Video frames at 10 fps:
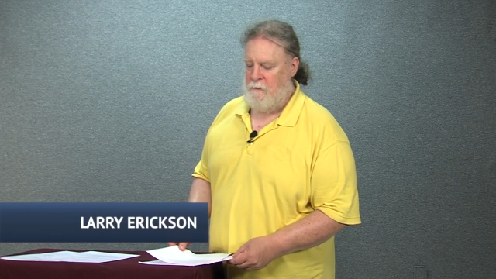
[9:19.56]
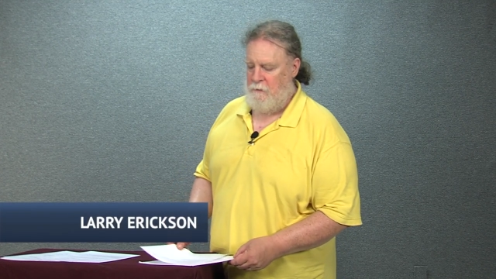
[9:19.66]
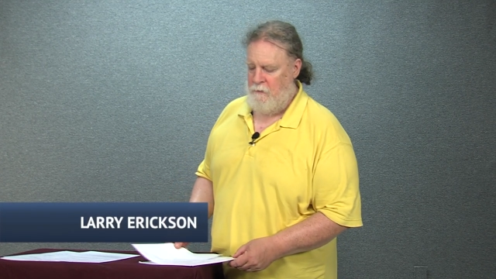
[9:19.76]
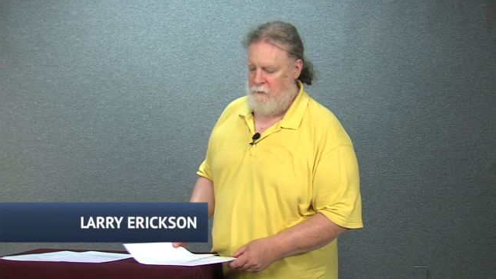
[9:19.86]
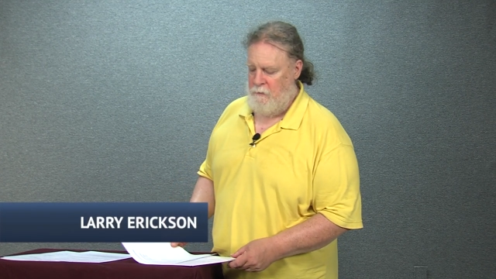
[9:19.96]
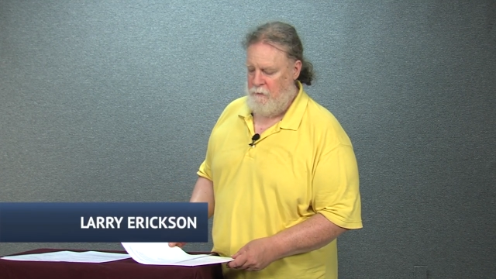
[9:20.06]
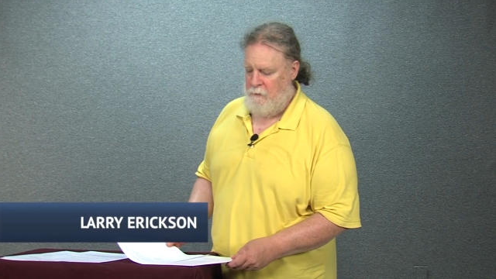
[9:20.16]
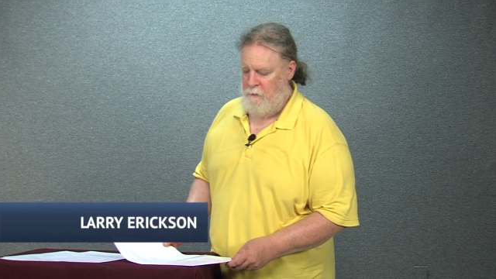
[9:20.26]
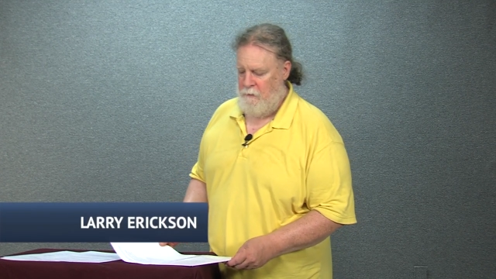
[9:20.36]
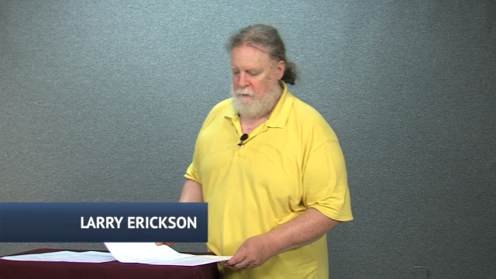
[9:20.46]

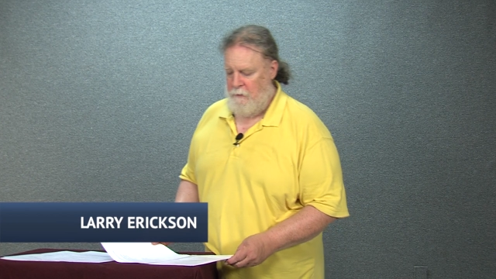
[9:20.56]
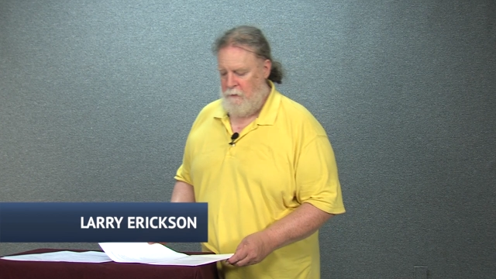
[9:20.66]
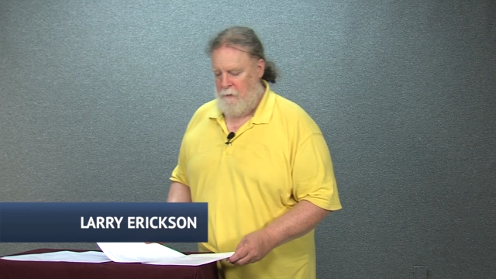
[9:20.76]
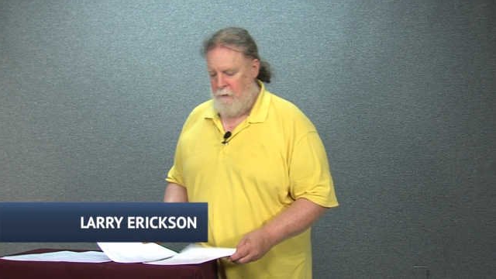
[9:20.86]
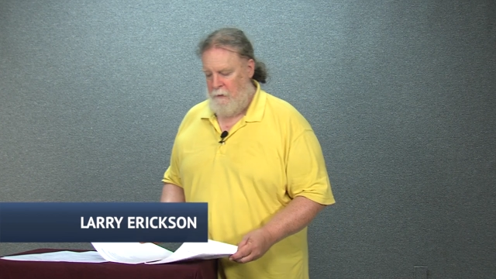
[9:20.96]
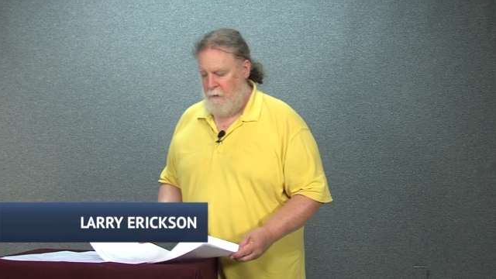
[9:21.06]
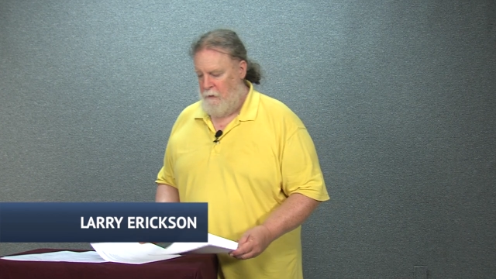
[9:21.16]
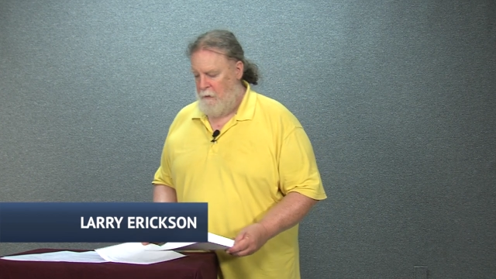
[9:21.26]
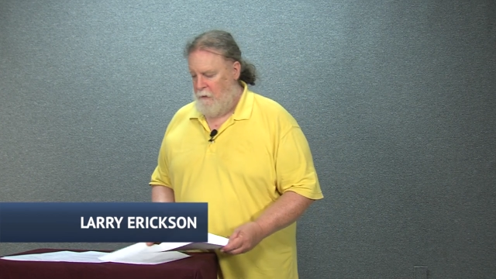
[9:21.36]
(silence)